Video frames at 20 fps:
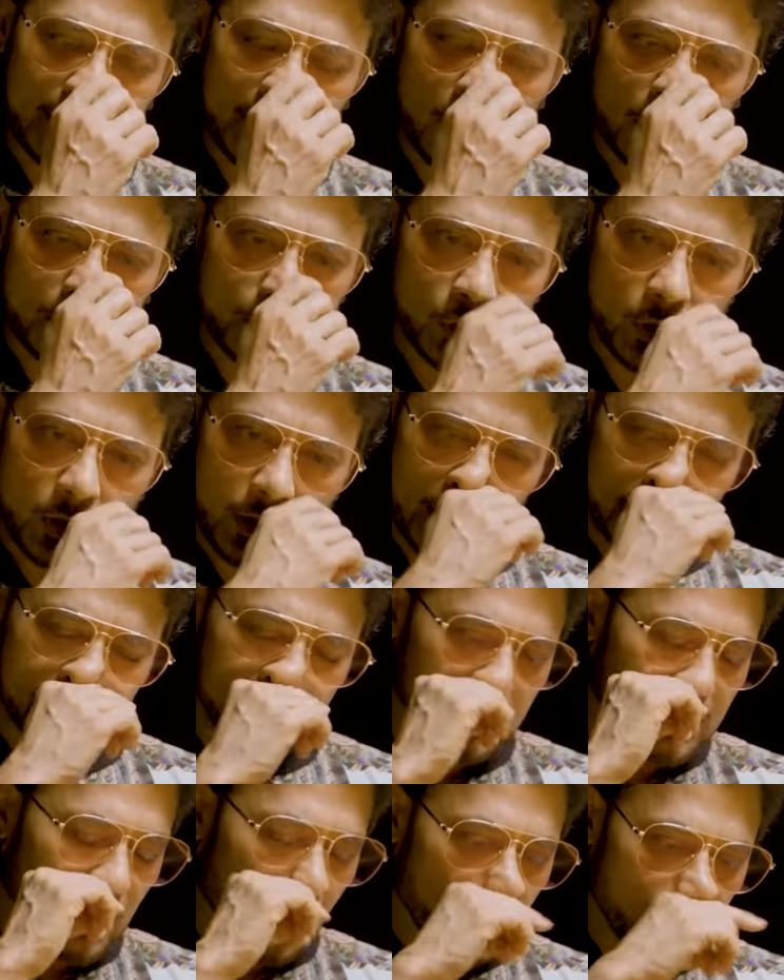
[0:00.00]
think it also
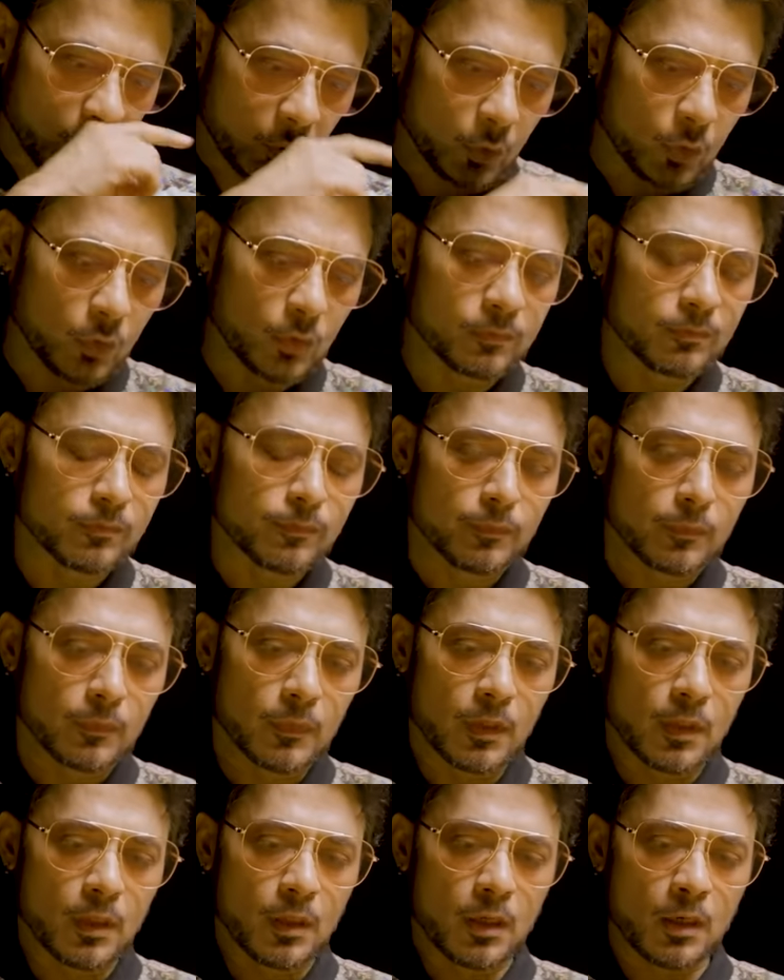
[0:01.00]
comes down to
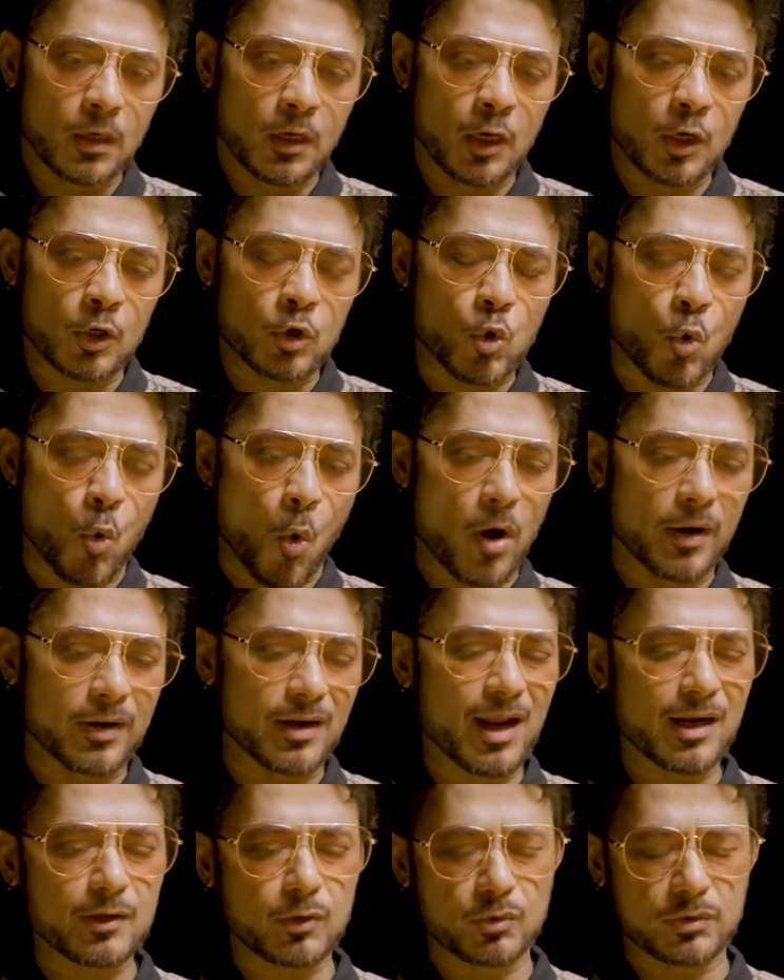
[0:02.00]

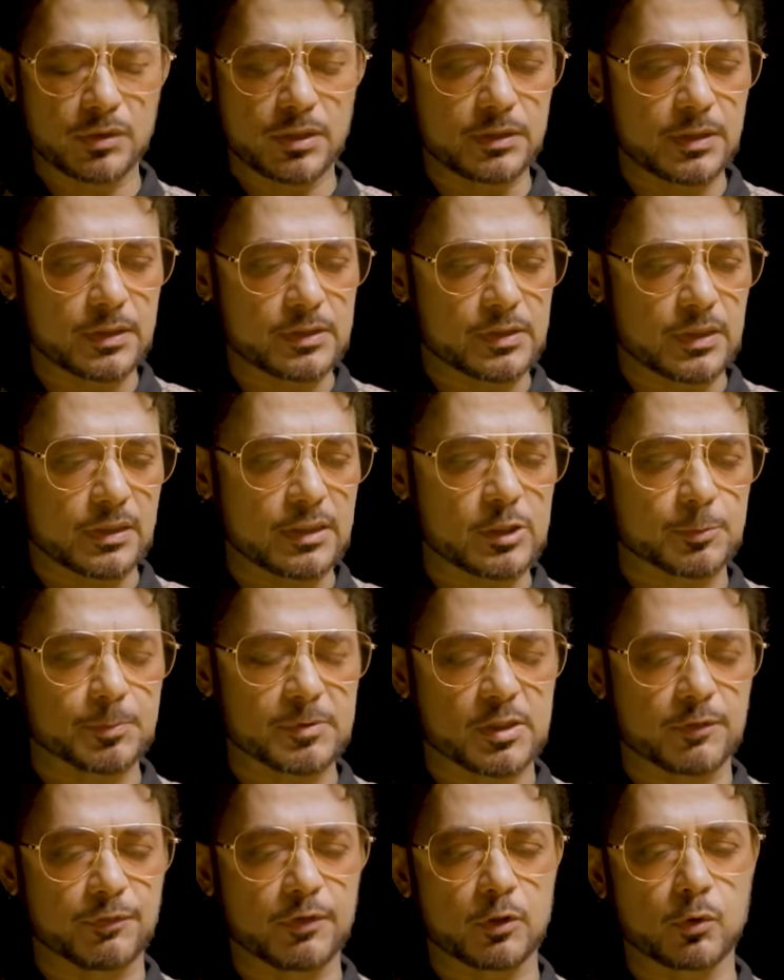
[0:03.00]
I don't think there's any
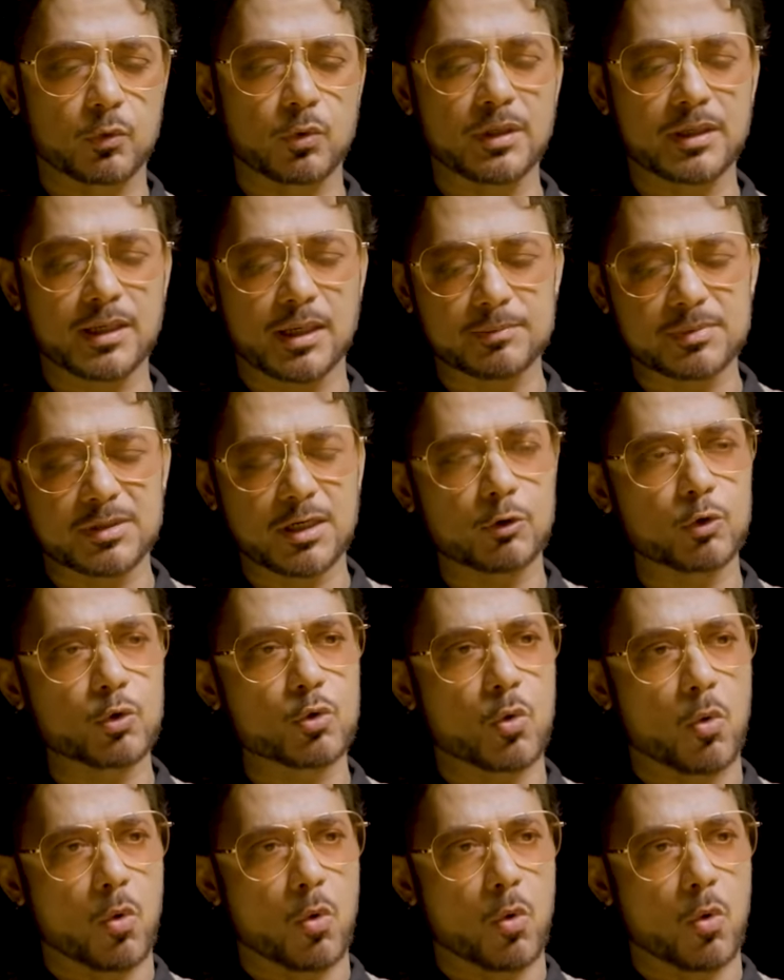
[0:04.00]
specific rule. It comes down to